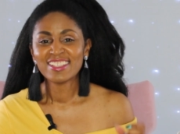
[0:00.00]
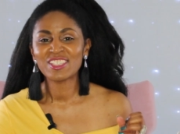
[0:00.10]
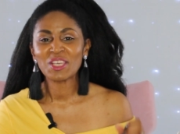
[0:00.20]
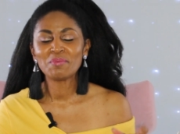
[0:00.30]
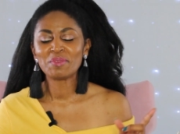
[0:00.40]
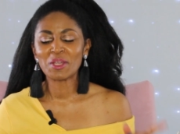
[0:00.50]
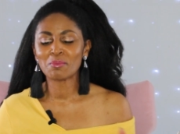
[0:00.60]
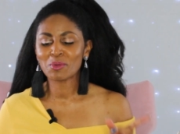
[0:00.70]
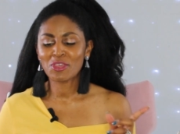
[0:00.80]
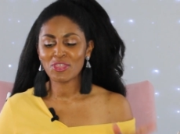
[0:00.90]
Tip
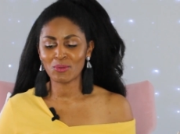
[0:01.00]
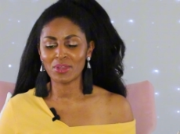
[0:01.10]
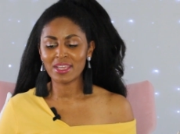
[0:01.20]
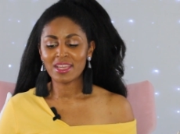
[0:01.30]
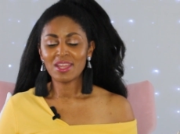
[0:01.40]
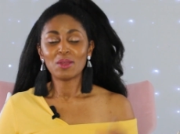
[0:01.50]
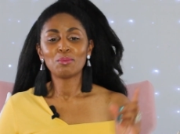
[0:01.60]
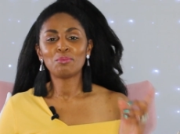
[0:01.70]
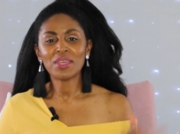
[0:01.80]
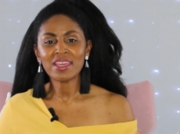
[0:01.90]
number 3,
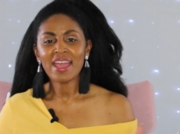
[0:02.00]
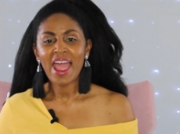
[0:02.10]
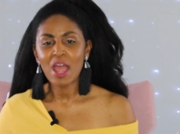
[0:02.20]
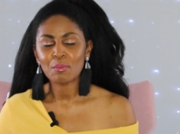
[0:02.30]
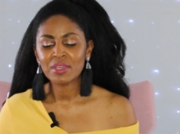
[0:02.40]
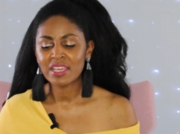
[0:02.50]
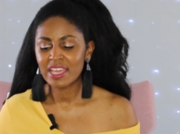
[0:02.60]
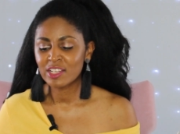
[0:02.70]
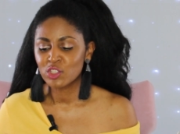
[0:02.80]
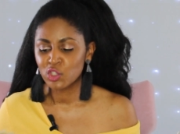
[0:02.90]
be happy
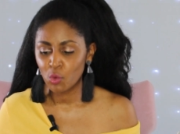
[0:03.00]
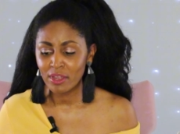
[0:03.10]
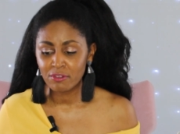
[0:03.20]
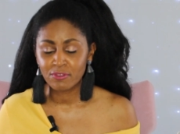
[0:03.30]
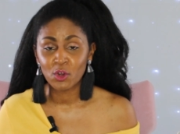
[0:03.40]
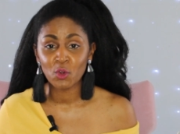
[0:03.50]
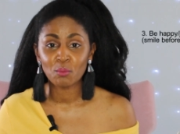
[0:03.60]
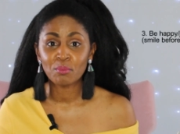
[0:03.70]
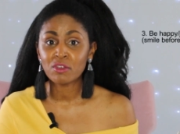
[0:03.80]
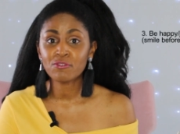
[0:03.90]
and joyful
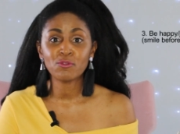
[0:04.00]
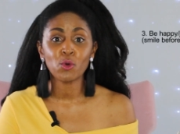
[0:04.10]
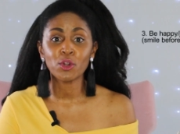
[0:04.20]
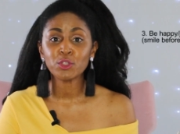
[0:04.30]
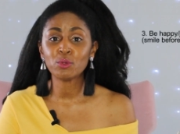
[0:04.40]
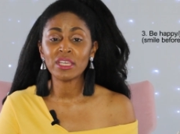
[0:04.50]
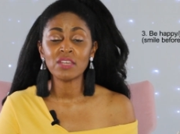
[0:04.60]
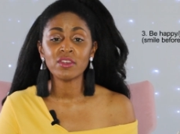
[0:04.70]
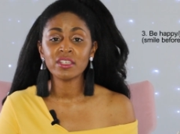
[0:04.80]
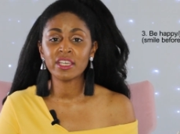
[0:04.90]
before you
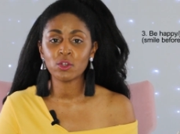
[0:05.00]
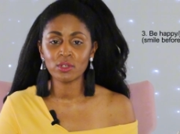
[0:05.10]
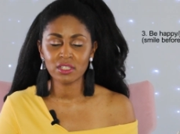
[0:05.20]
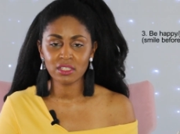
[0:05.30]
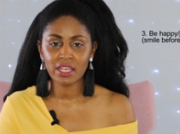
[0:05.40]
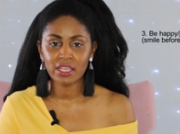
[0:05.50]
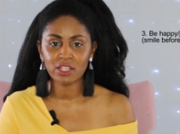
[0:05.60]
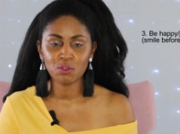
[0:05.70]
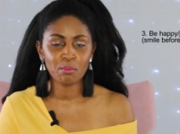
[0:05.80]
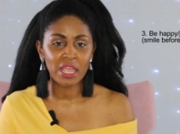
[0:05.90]
even get on
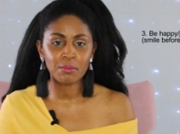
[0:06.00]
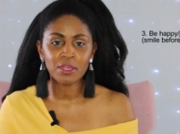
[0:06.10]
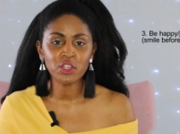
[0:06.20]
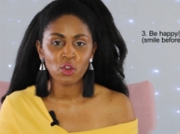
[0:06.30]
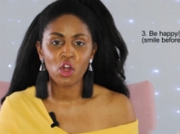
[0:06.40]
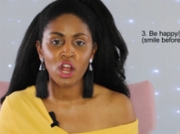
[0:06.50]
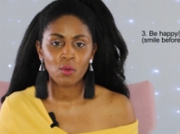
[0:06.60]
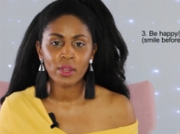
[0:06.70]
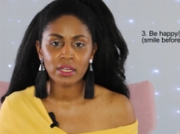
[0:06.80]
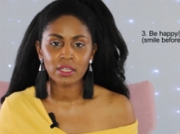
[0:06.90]
stage. Maybe you're
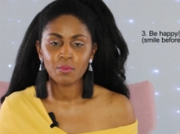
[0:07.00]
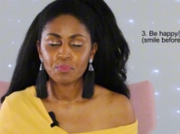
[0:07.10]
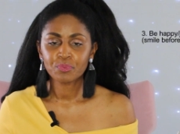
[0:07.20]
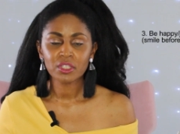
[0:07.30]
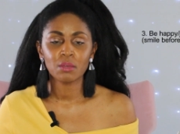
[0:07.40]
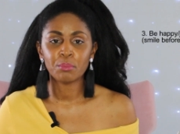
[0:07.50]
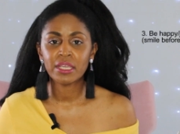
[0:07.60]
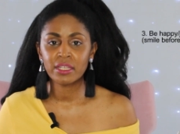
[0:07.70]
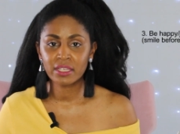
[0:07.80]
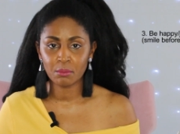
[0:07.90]
already
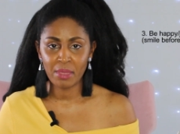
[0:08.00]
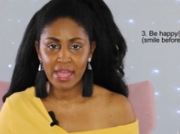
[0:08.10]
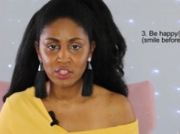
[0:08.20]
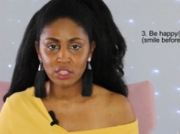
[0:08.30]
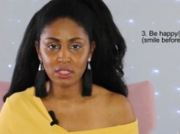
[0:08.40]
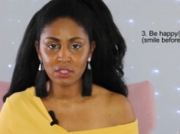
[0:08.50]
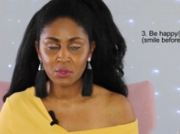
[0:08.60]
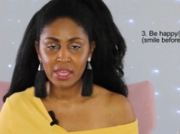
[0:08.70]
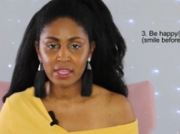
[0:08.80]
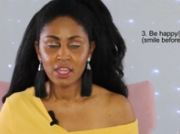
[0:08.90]
competing in pageants,
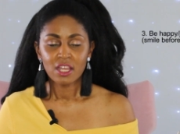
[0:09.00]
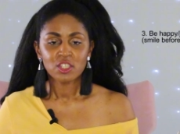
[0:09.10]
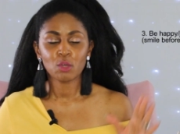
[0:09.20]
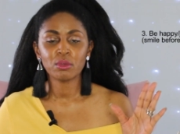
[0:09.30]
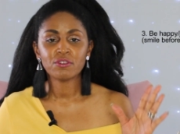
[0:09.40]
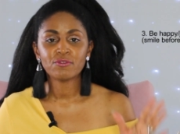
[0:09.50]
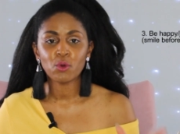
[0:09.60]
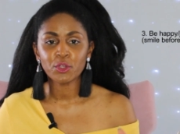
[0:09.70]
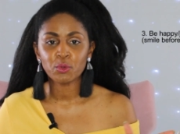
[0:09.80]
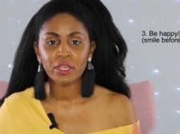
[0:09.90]
okay? So
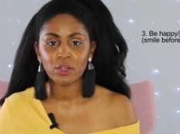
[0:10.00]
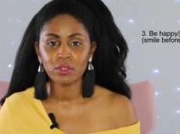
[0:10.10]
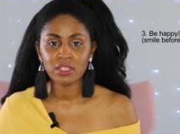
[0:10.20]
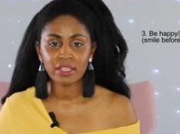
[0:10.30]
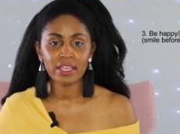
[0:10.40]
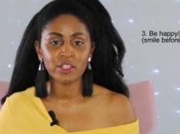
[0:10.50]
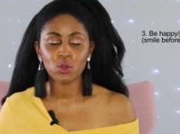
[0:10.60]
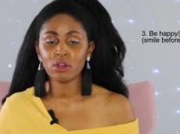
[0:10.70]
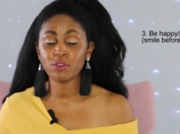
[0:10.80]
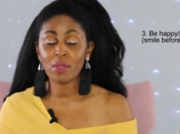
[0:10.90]
before you get on stage,
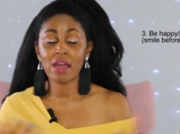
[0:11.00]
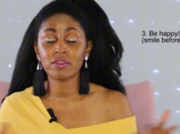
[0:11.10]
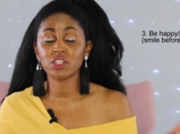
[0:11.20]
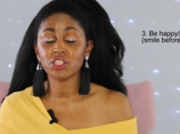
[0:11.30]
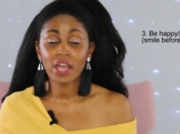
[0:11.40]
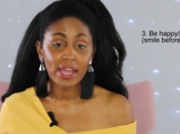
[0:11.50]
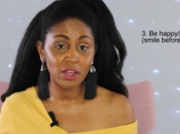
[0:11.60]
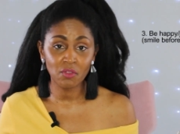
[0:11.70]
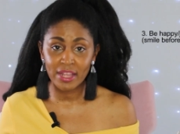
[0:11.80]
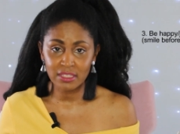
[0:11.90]
or if you have a
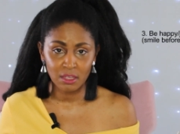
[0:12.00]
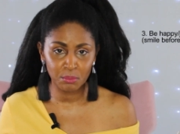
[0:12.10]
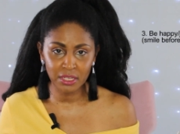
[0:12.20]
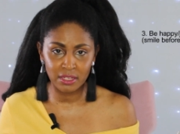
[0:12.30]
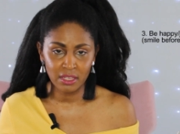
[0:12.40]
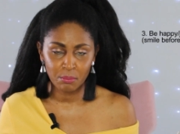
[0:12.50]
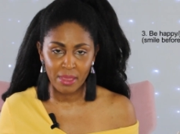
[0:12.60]
child that's competing in